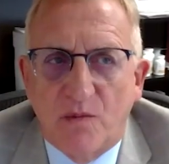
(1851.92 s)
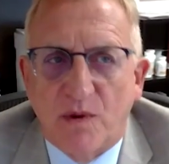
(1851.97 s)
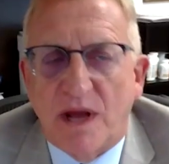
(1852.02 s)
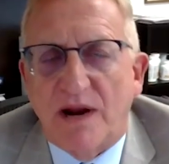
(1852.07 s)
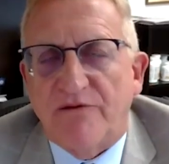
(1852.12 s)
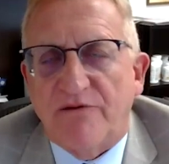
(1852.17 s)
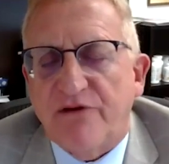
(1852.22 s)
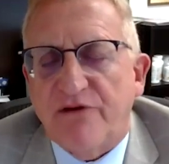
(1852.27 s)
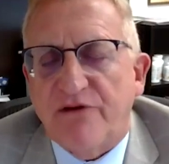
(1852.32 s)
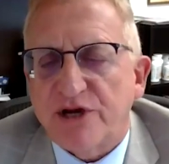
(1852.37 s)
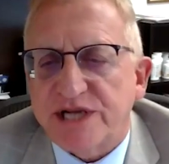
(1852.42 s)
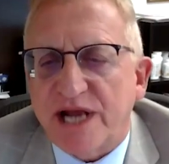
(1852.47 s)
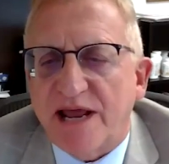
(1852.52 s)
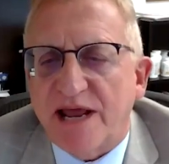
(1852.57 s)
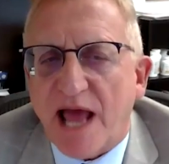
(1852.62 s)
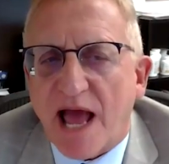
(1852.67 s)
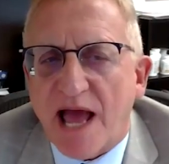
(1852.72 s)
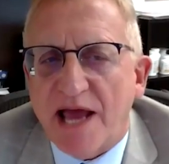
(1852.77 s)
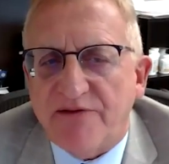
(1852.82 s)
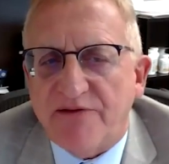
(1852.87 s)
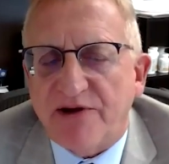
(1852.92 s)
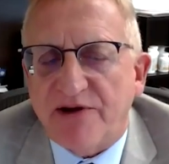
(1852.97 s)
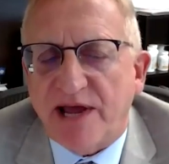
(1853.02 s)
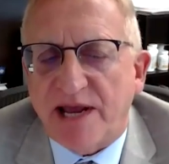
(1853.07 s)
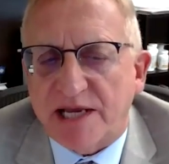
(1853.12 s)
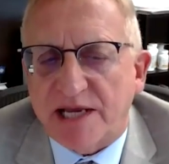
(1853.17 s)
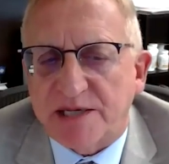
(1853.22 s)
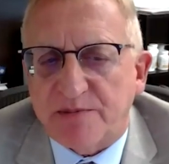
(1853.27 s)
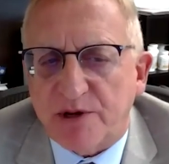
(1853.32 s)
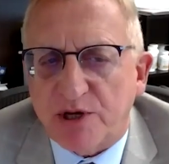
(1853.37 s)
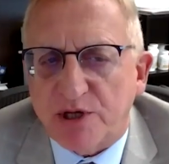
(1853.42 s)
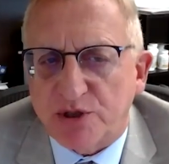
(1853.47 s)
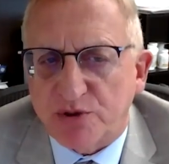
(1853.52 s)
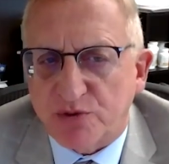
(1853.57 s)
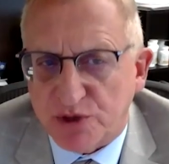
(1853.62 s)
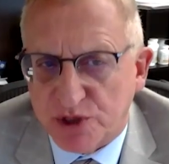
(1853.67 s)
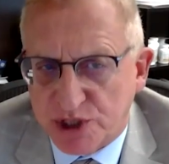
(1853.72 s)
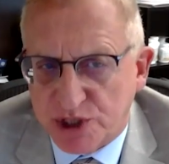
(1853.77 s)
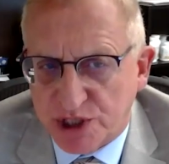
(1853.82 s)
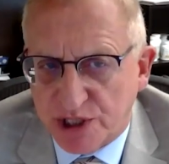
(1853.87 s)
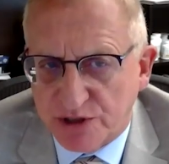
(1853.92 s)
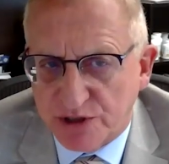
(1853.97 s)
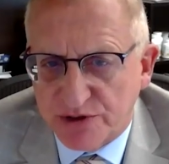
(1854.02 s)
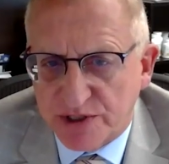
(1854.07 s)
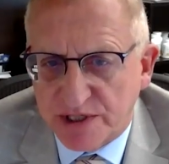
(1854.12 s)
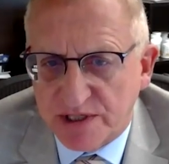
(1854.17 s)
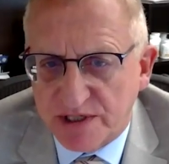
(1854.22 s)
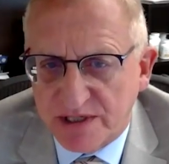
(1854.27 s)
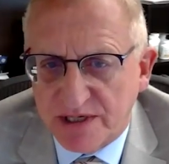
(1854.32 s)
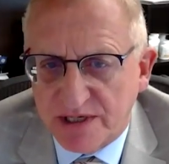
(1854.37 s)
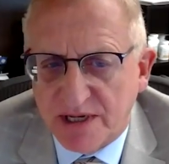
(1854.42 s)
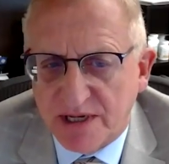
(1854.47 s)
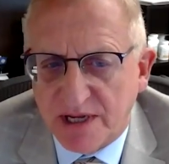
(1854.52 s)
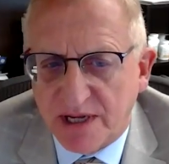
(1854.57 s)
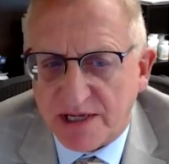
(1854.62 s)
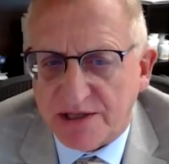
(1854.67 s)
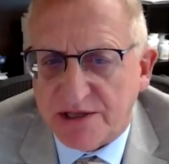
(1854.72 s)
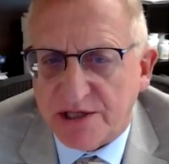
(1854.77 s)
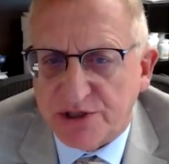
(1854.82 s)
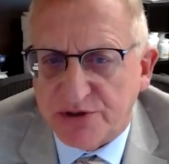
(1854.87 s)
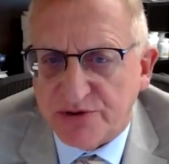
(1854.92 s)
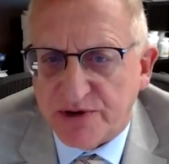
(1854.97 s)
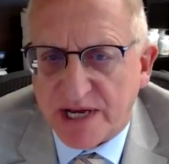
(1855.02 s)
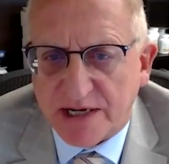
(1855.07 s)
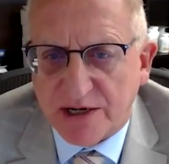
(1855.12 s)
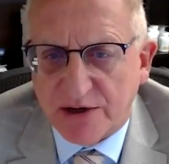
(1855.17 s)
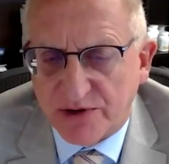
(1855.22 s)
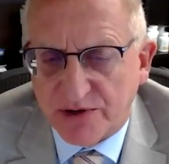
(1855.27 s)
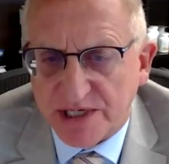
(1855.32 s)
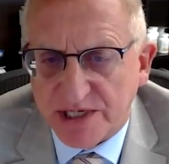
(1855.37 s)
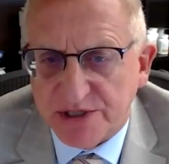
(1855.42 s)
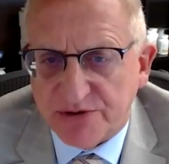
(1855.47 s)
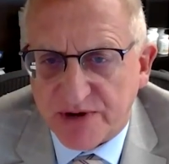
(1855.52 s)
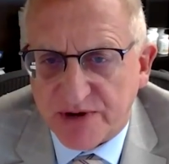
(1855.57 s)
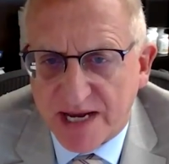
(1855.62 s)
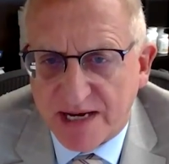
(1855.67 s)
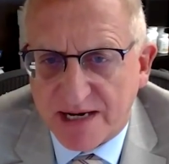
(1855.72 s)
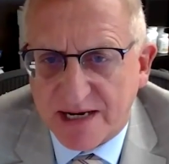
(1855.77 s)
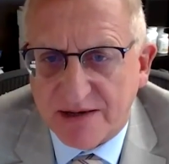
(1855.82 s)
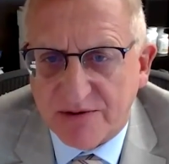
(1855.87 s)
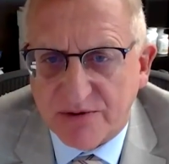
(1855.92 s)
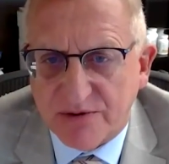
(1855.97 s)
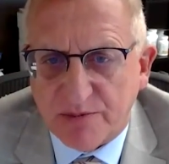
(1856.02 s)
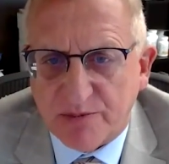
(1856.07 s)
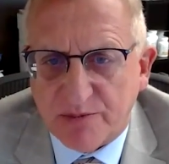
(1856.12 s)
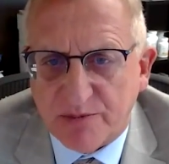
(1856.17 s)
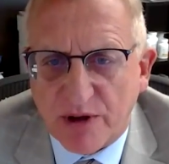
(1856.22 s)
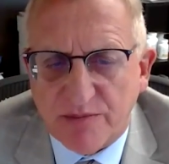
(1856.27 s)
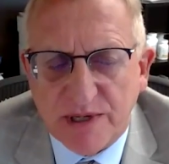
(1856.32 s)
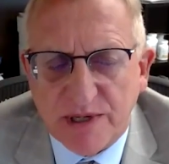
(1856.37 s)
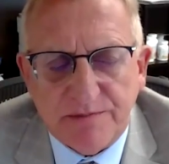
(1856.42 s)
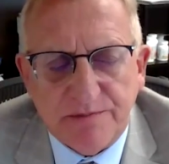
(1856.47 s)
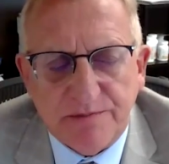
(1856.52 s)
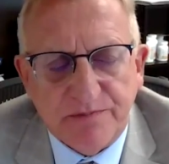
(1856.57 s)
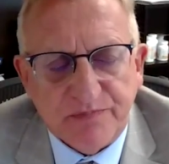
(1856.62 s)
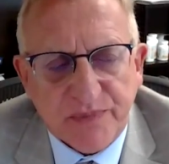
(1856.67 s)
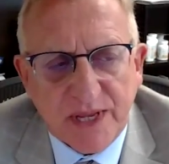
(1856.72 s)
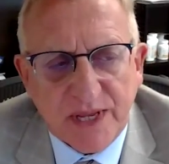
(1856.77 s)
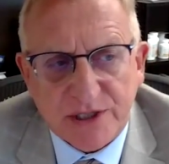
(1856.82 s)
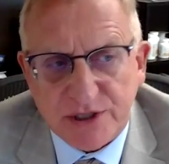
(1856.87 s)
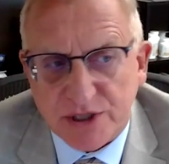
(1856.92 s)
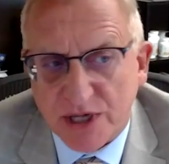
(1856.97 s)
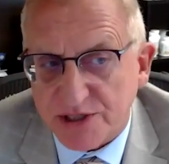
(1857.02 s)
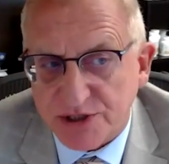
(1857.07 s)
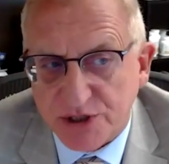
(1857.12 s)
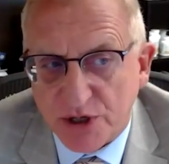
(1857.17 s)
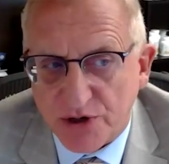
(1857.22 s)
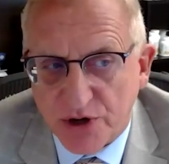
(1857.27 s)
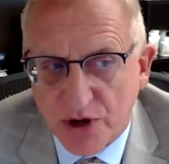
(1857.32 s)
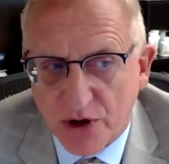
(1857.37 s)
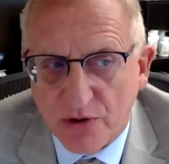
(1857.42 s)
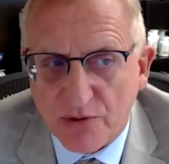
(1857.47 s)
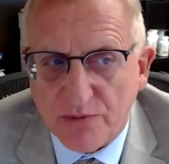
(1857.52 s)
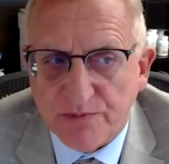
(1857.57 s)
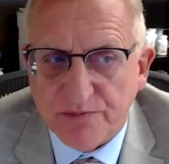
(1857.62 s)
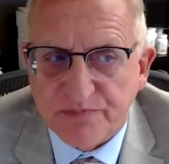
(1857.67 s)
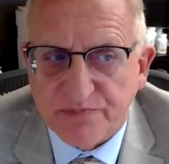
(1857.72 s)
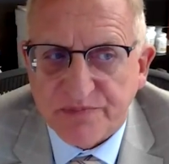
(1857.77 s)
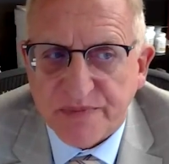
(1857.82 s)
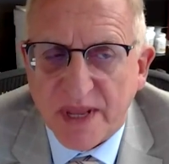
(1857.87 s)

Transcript: Well, first, I never had experience with children, either directly or indirectly with the problem. So I don't know.